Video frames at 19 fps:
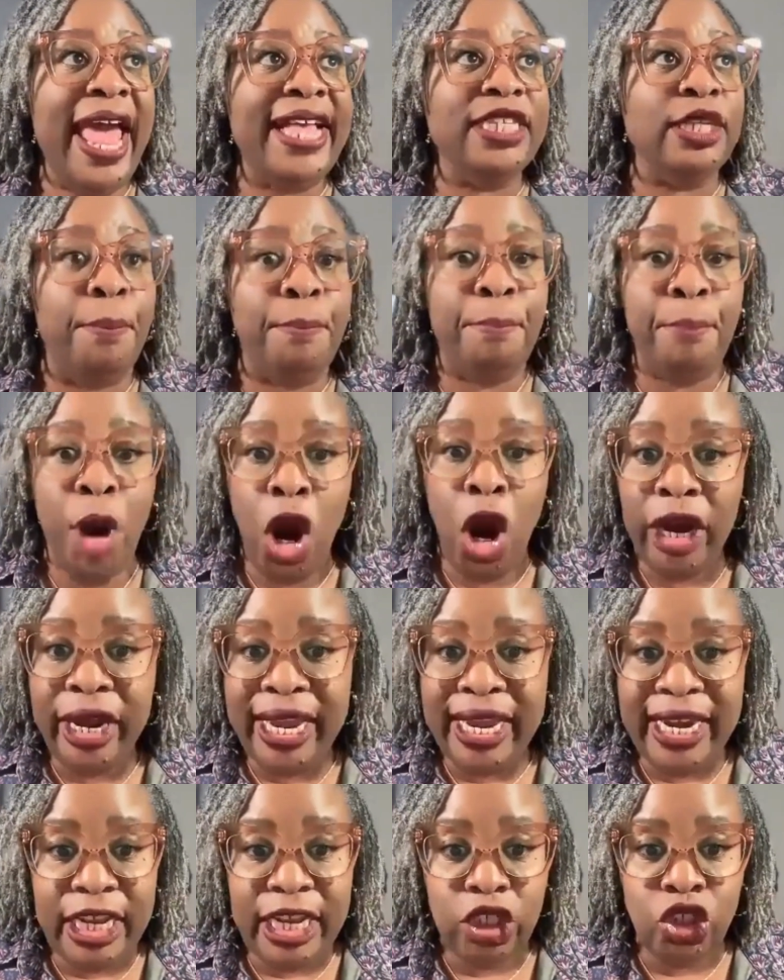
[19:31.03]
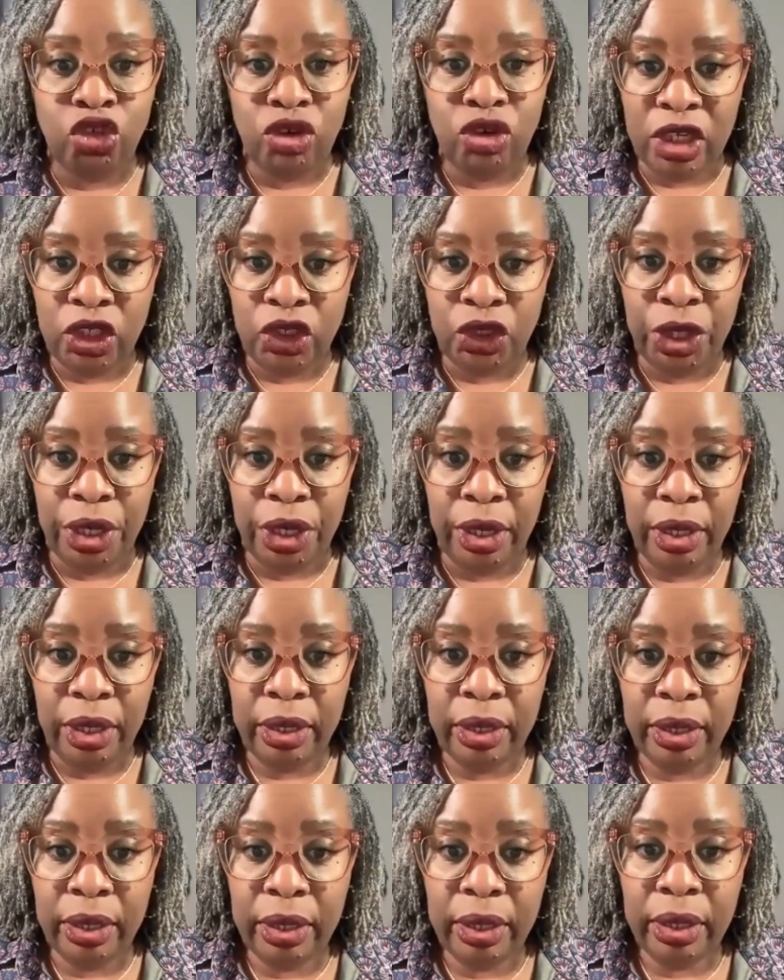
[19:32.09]
a marketing structure.
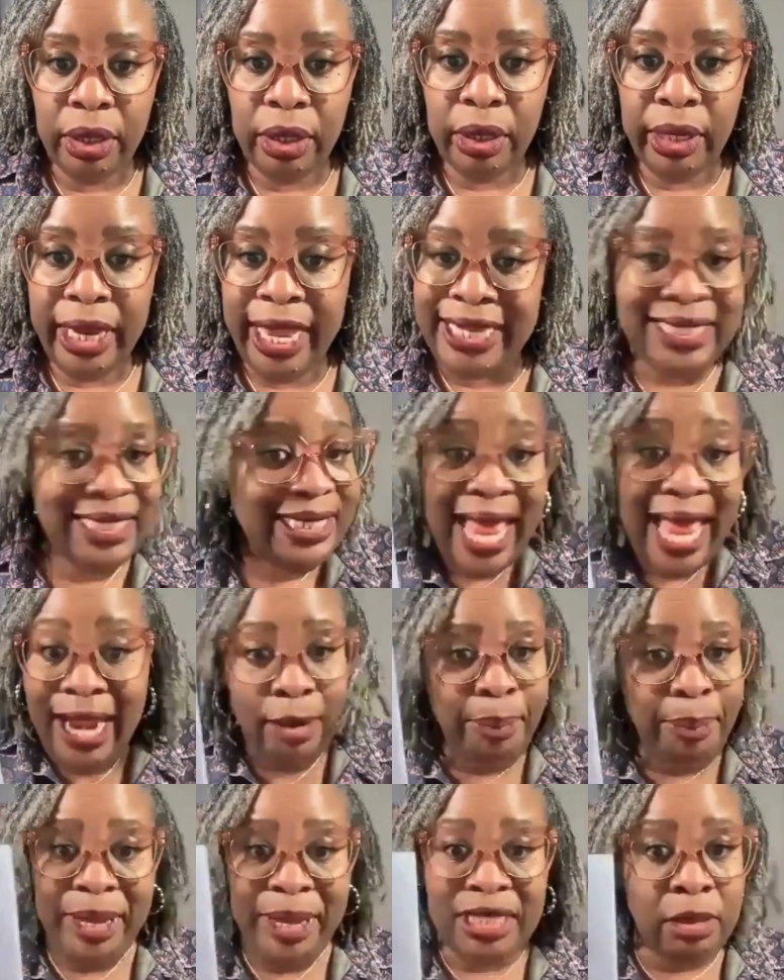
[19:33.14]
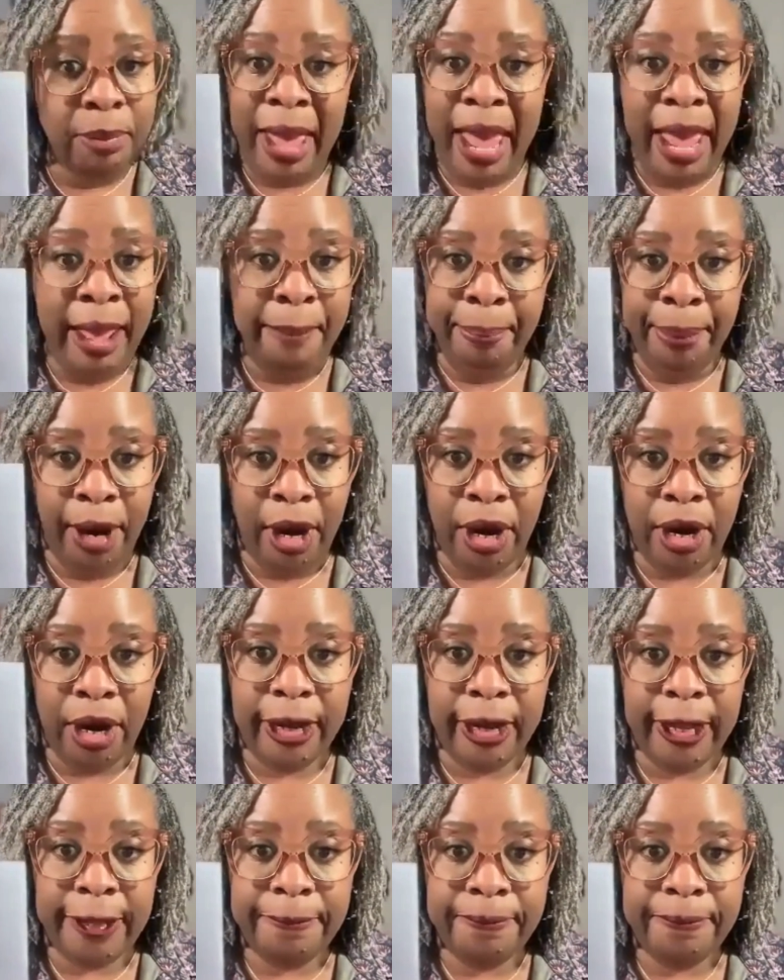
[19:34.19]
It's not a piece of paper.